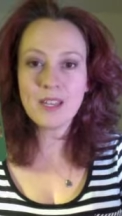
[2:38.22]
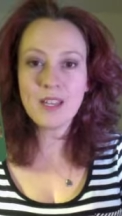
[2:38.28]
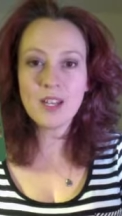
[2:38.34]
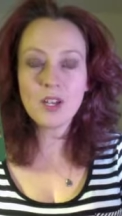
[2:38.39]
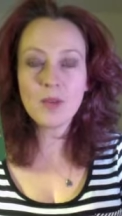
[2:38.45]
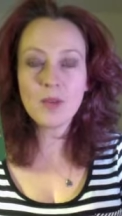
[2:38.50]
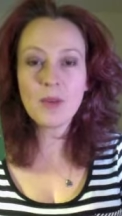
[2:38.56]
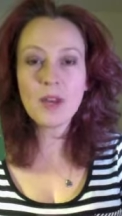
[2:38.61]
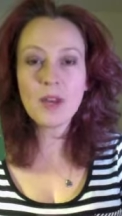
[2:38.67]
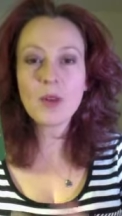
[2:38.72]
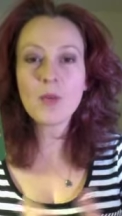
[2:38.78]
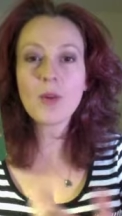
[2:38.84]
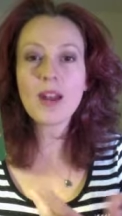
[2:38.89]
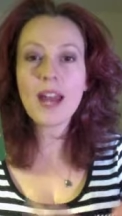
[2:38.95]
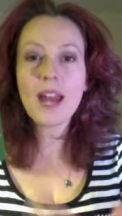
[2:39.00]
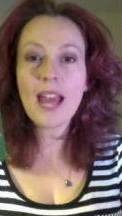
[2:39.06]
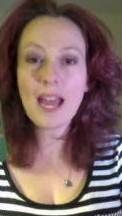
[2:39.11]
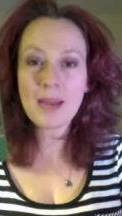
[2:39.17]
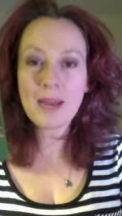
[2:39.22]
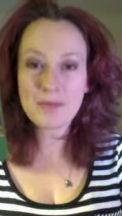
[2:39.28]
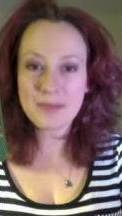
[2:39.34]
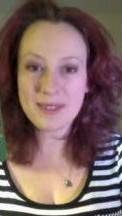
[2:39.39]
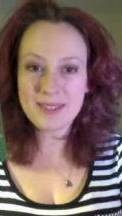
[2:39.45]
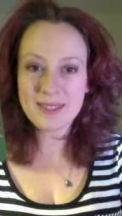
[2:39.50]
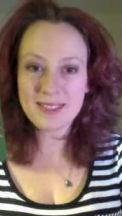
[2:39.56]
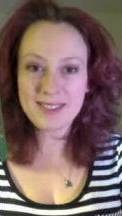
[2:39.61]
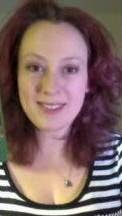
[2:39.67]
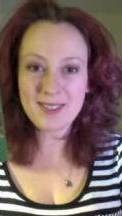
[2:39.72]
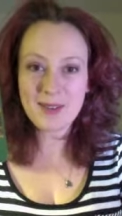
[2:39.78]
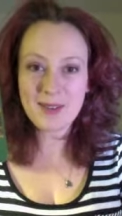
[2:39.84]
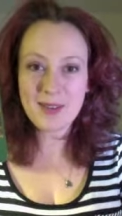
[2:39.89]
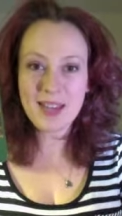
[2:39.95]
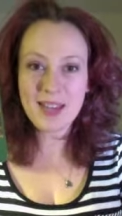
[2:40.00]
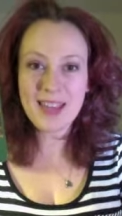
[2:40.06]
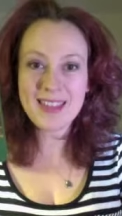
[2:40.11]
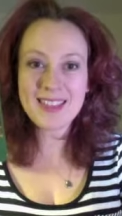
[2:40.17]
no matter what happens,
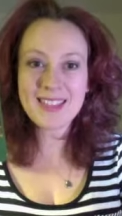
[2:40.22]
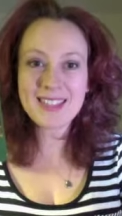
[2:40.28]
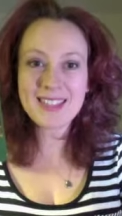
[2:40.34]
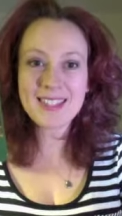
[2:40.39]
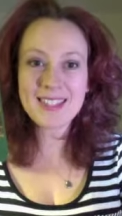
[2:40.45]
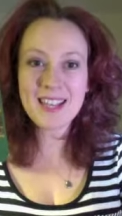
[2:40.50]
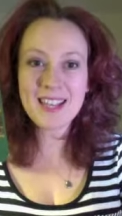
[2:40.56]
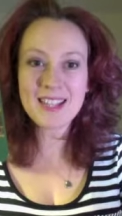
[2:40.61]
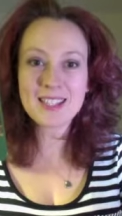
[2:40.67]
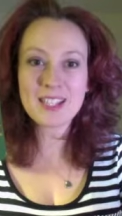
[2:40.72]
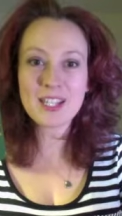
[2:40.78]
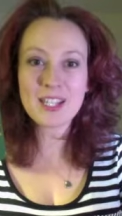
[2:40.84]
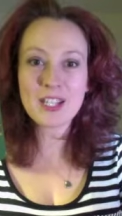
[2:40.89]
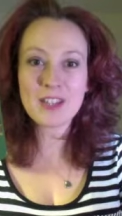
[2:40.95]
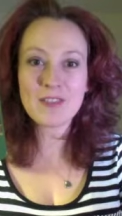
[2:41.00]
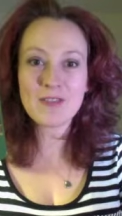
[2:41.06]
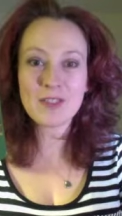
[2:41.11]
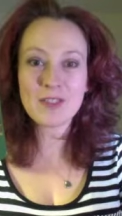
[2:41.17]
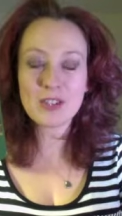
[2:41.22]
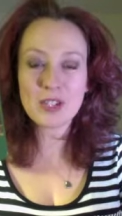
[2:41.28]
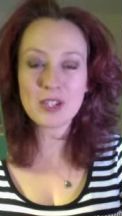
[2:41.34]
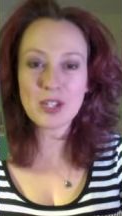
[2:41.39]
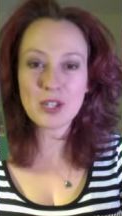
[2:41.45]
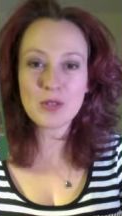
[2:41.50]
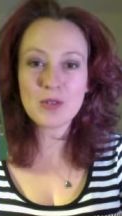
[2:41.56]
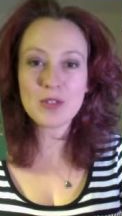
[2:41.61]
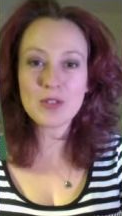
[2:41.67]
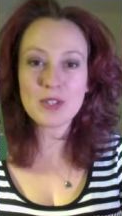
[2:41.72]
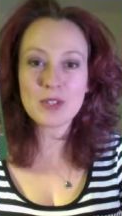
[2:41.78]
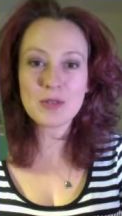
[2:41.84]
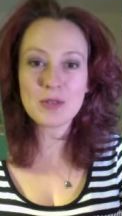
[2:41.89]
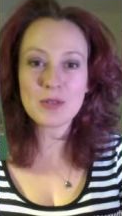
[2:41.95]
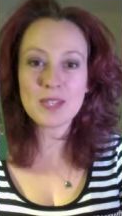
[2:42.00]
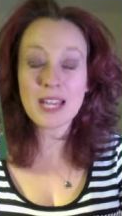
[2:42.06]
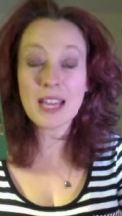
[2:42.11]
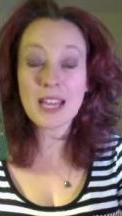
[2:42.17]
okay, this is asking for you
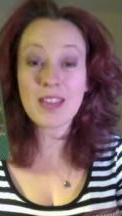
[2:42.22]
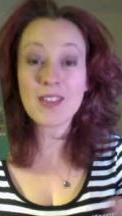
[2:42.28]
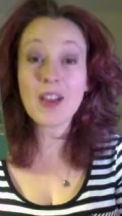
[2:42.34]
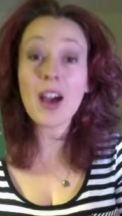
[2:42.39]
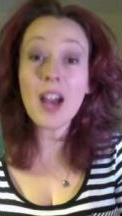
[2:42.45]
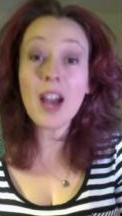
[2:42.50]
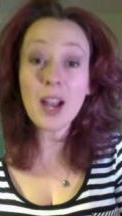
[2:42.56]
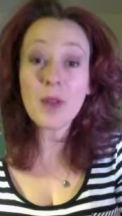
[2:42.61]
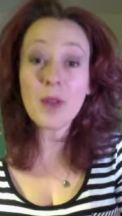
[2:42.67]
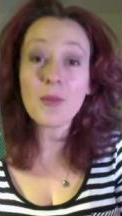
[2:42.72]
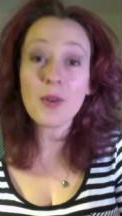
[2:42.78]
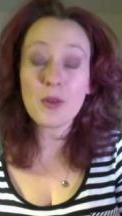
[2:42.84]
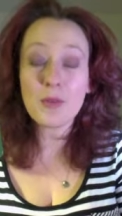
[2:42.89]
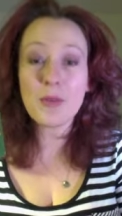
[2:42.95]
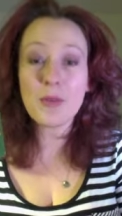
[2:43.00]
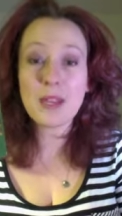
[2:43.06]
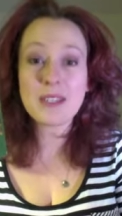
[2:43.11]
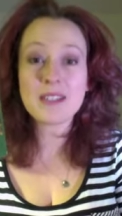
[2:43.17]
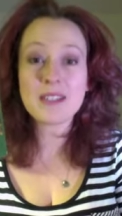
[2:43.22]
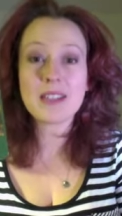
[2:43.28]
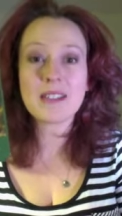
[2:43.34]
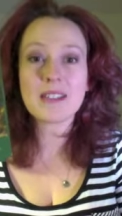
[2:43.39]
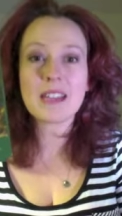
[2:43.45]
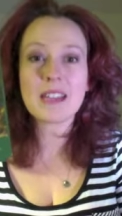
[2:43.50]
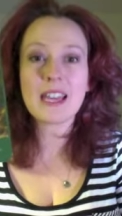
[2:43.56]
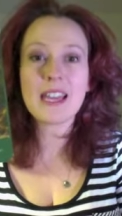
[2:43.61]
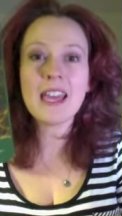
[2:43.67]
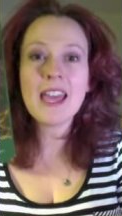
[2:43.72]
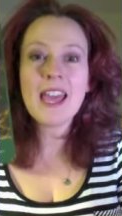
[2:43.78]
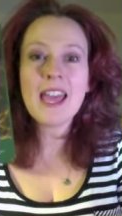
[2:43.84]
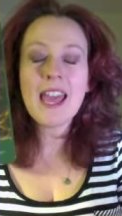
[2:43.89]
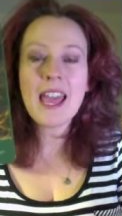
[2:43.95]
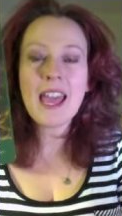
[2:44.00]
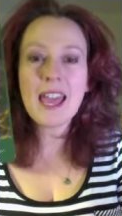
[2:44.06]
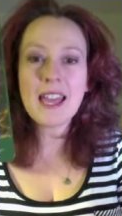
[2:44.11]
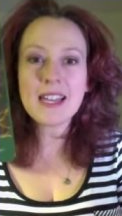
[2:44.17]
to take the high road, basically,
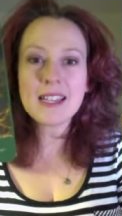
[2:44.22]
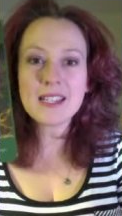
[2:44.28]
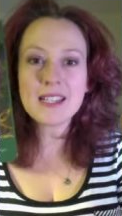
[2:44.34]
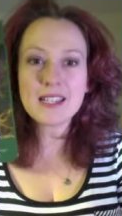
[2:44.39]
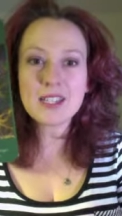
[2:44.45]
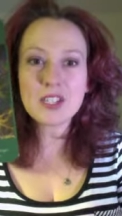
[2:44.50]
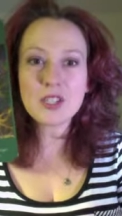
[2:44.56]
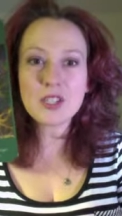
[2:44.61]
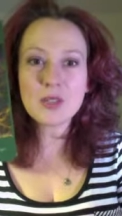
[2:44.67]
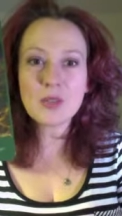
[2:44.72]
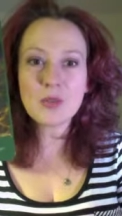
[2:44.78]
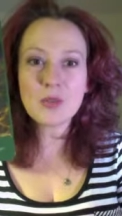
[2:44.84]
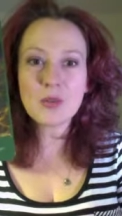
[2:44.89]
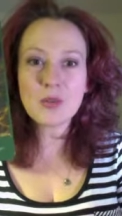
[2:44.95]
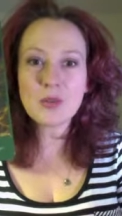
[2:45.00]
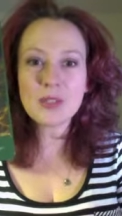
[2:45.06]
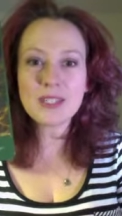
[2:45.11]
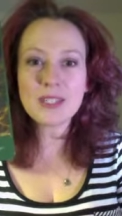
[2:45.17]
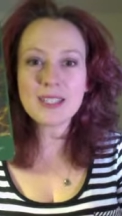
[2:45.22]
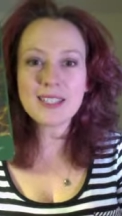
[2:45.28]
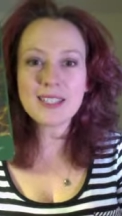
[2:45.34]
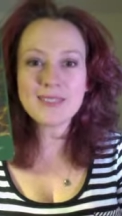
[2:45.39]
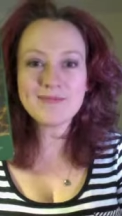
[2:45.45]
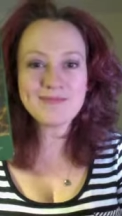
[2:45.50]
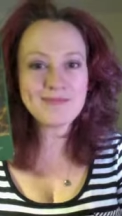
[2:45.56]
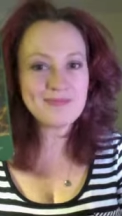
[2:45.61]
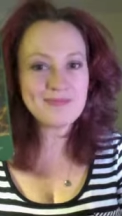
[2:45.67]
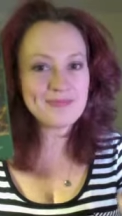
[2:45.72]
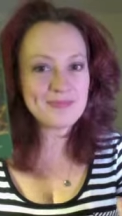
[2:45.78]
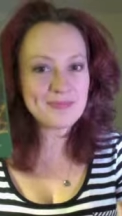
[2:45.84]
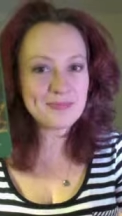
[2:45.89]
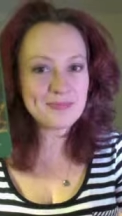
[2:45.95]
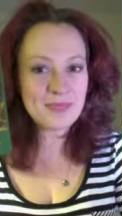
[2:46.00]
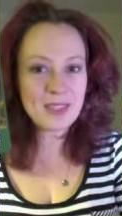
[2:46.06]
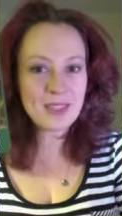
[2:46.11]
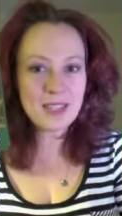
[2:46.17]
and to really
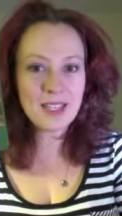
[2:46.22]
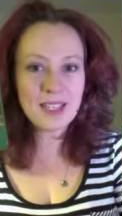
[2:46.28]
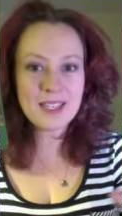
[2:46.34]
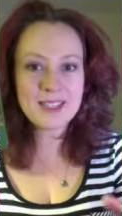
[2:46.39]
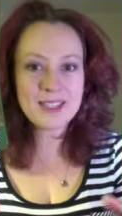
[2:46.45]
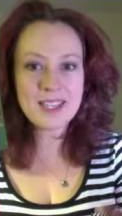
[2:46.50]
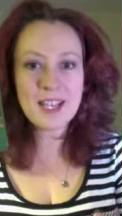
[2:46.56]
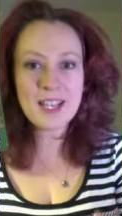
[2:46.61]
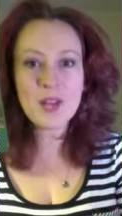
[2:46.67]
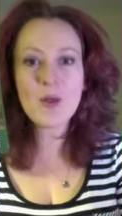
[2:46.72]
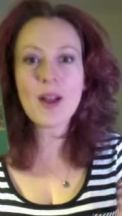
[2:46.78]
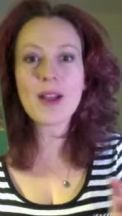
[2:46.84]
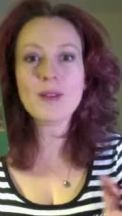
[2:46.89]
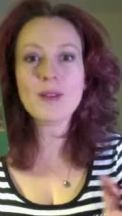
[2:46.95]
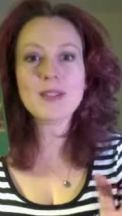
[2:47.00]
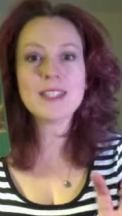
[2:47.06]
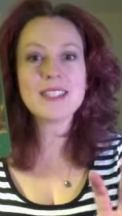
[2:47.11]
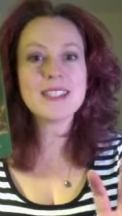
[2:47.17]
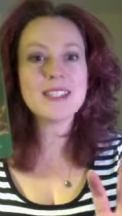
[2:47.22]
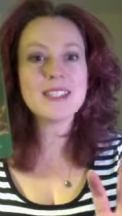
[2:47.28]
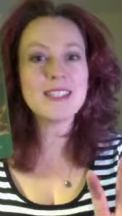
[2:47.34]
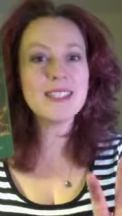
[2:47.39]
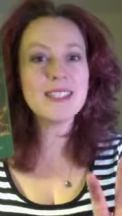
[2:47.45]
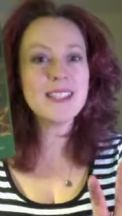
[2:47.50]
stay grounded,